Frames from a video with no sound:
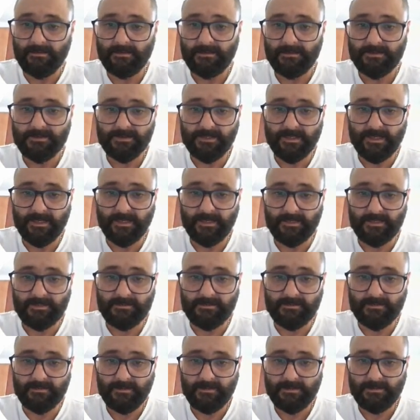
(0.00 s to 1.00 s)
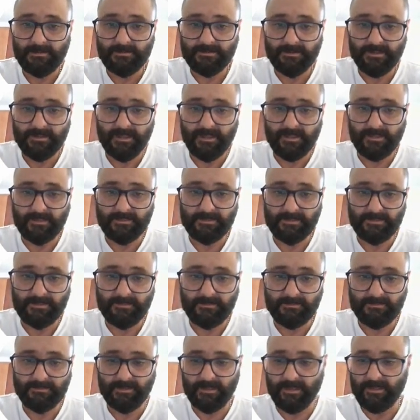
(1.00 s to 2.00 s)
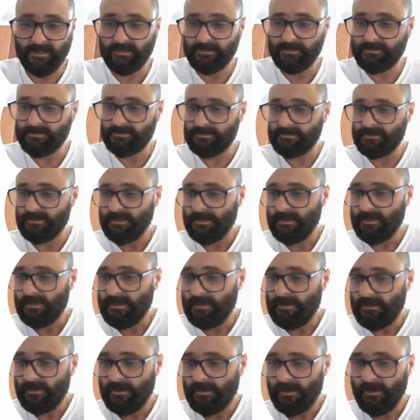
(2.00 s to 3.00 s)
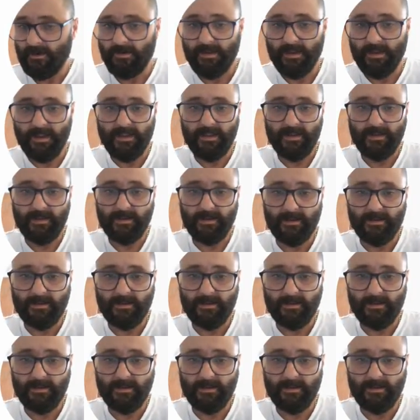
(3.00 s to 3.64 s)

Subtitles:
6, 6, 6. Okay.